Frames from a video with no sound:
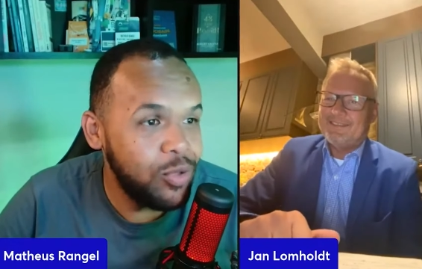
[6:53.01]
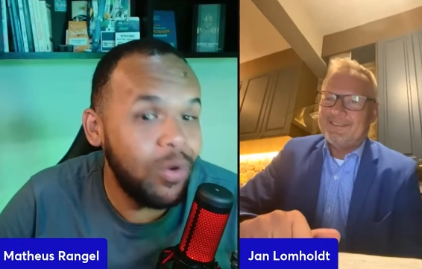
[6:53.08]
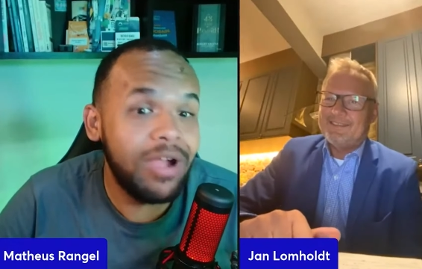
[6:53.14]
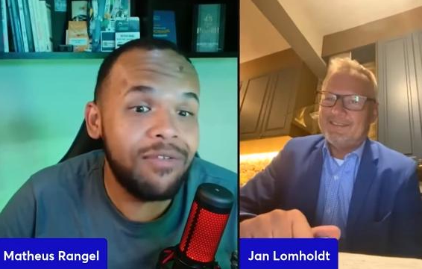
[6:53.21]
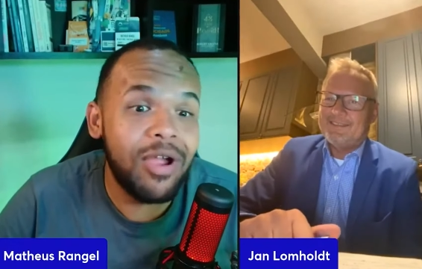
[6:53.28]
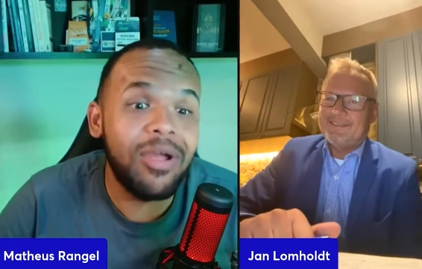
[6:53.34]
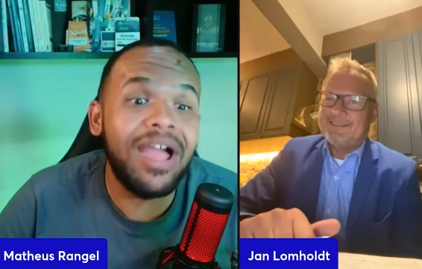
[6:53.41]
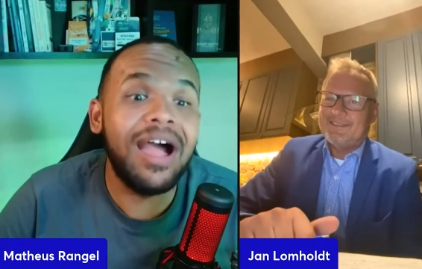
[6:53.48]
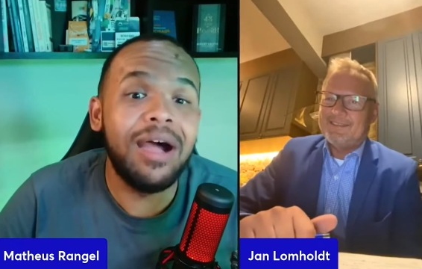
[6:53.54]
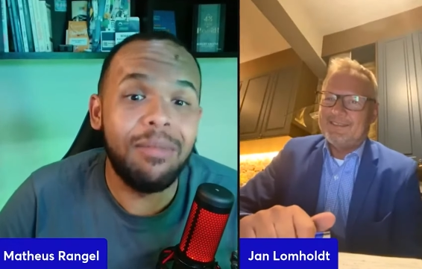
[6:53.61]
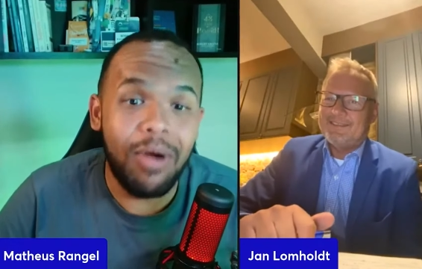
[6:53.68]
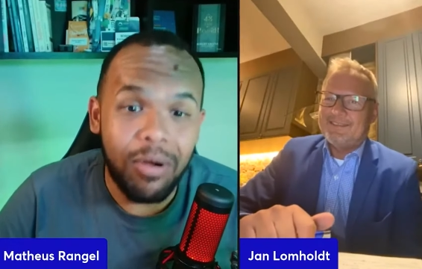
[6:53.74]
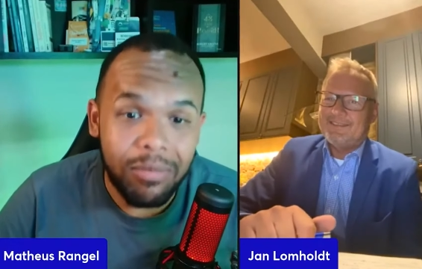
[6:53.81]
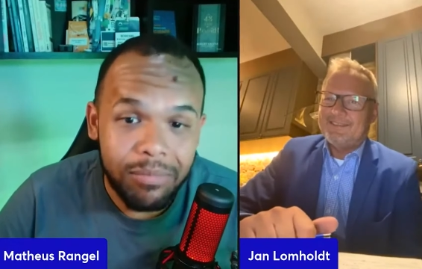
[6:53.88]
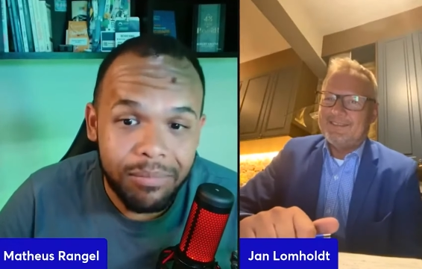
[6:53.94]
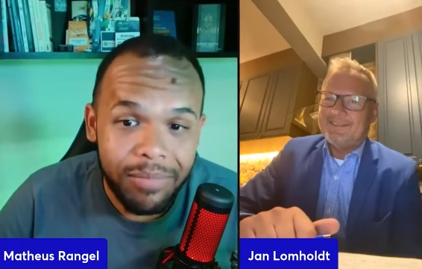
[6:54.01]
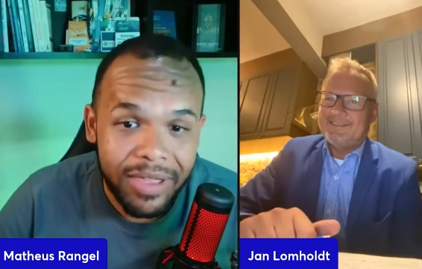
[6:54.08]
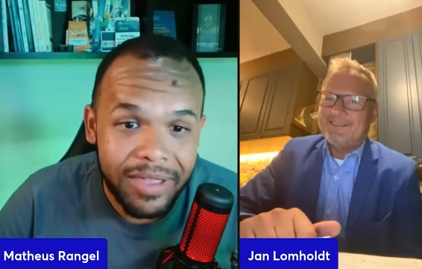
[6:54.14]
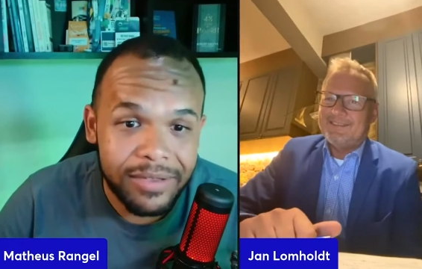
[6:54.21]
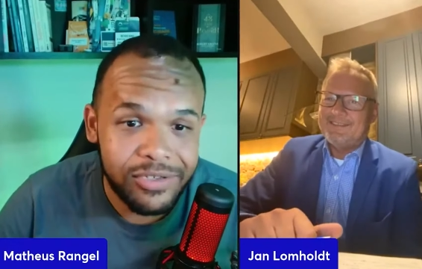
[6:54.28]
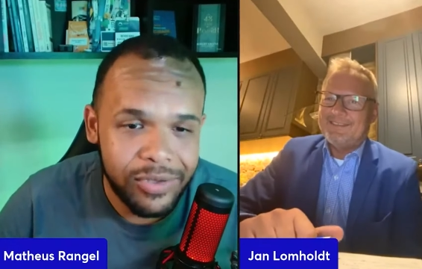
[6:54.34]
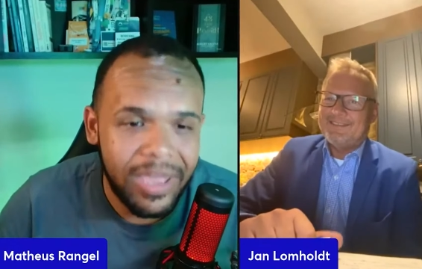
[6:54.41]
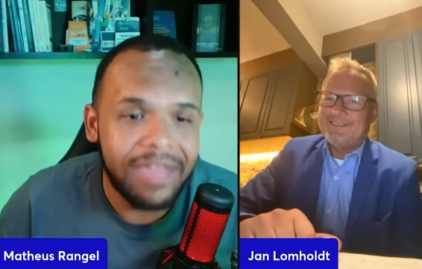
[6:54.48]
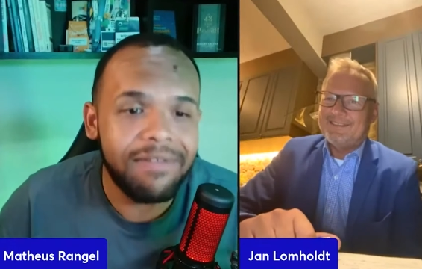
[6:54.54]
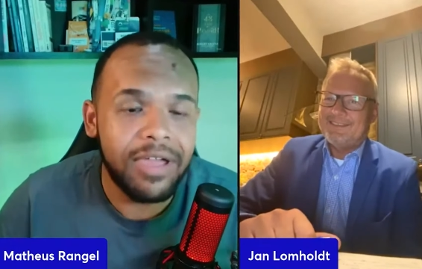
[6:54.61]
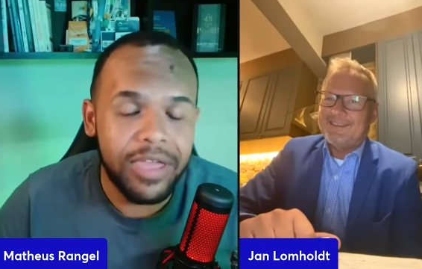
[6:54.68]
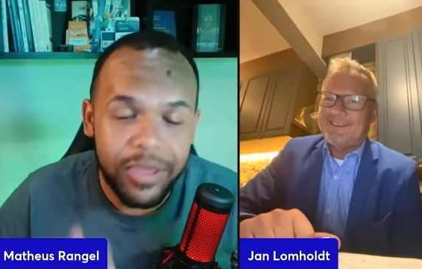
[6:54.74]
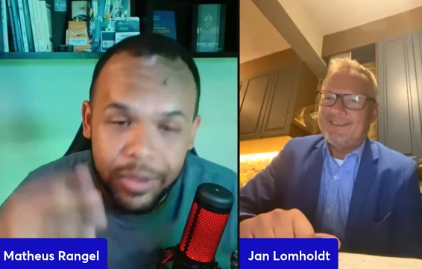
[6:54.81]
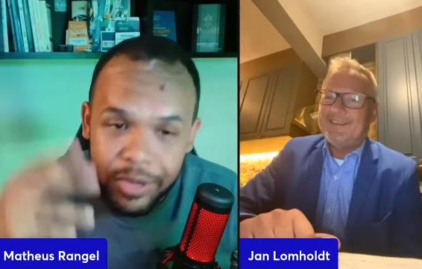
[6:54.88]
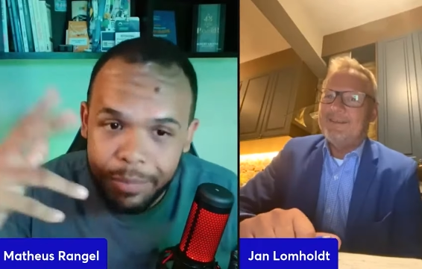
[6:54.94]
Speaker 1: you are very humble because you have
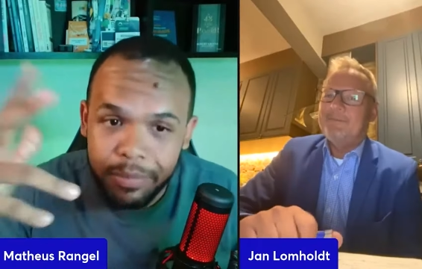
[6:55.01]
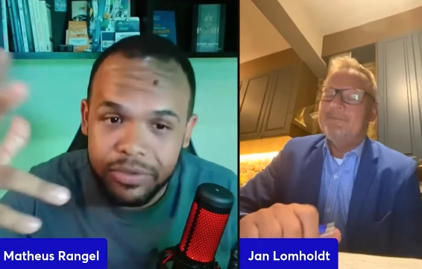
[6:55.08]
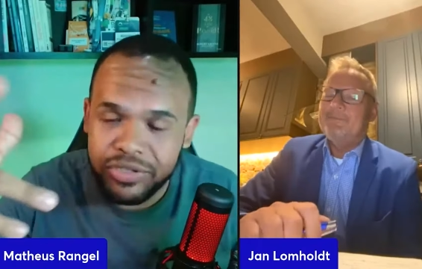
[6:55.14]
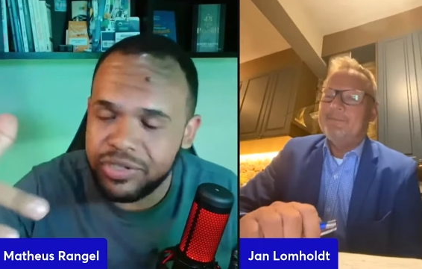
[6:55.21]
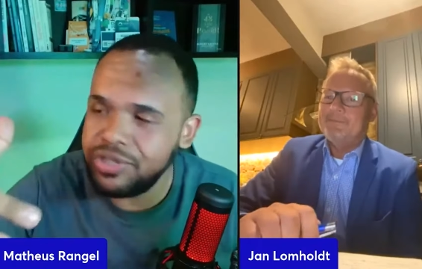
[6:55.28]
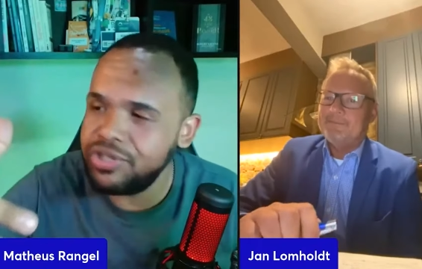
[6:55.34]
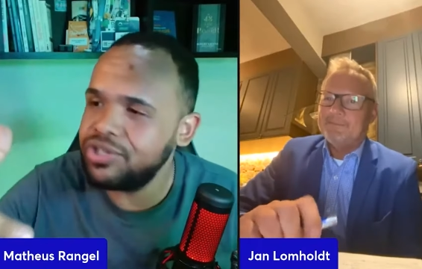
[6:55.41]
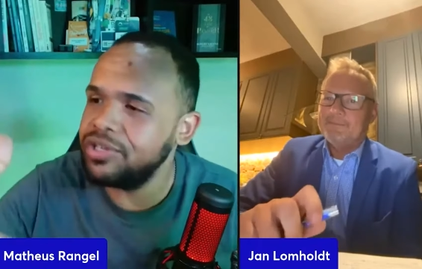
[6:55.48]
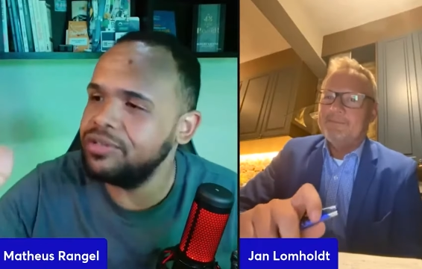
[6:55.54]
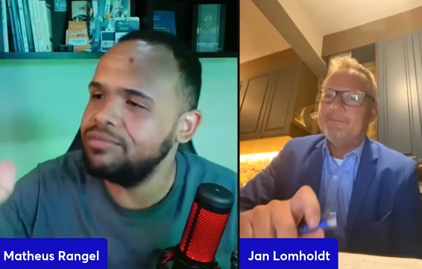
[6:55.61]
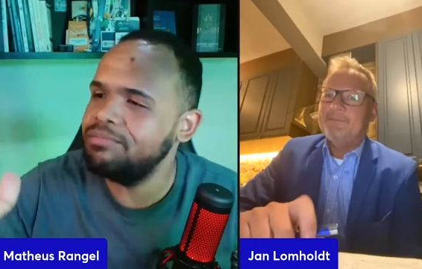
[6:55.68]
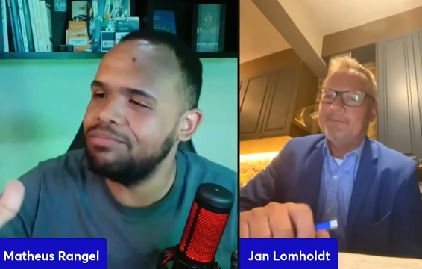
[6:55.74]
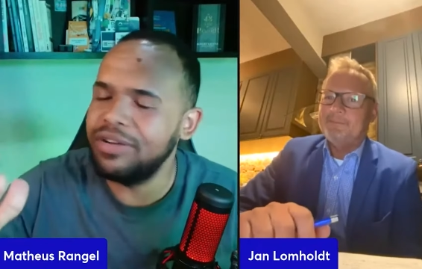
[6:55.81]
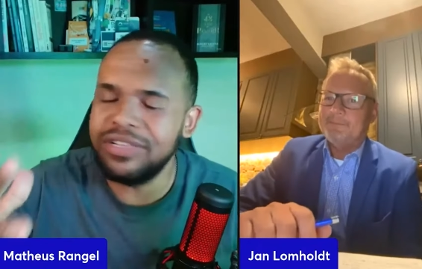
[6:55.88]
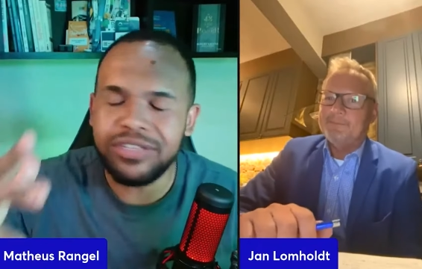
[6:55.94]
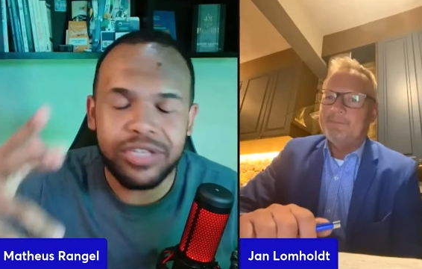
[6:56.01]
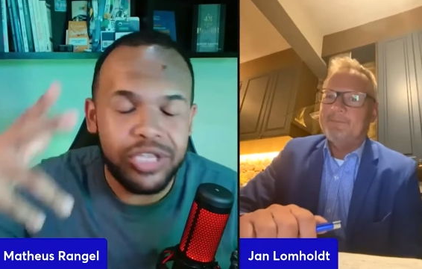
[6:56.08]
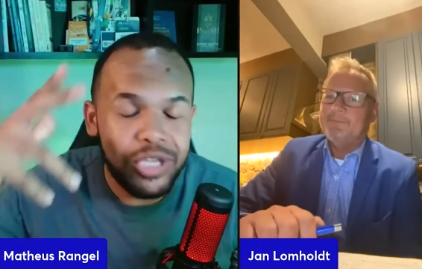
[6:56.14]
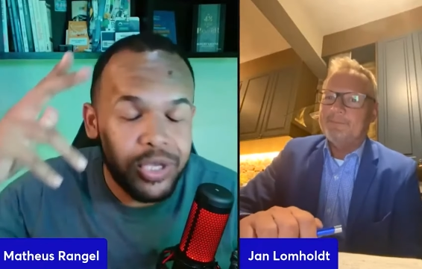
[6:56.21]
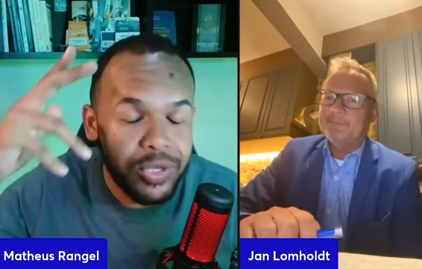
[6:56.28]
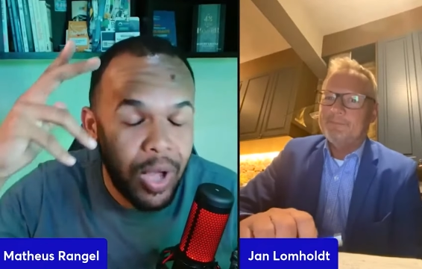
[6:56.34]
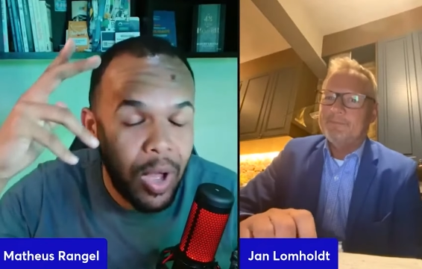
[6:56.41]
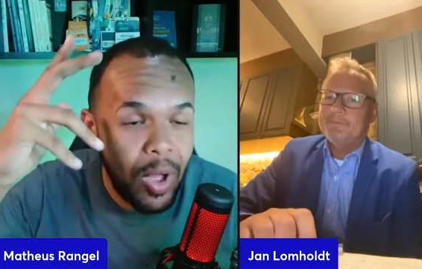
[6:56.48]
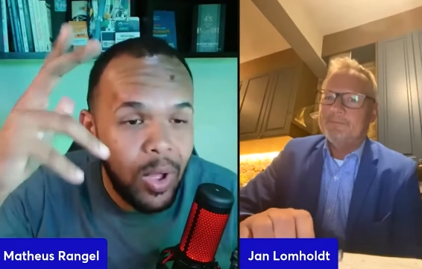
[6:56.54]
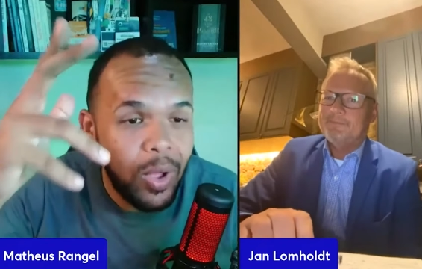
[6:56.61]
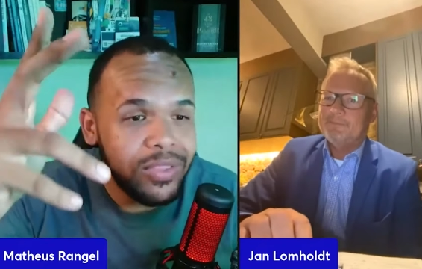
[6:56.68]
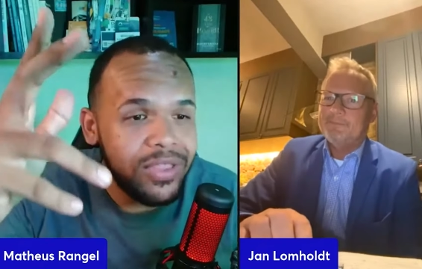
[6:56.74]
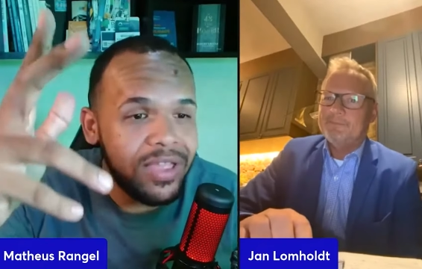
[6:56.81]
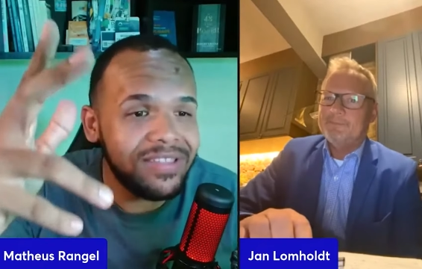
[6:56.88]
a good position, but you all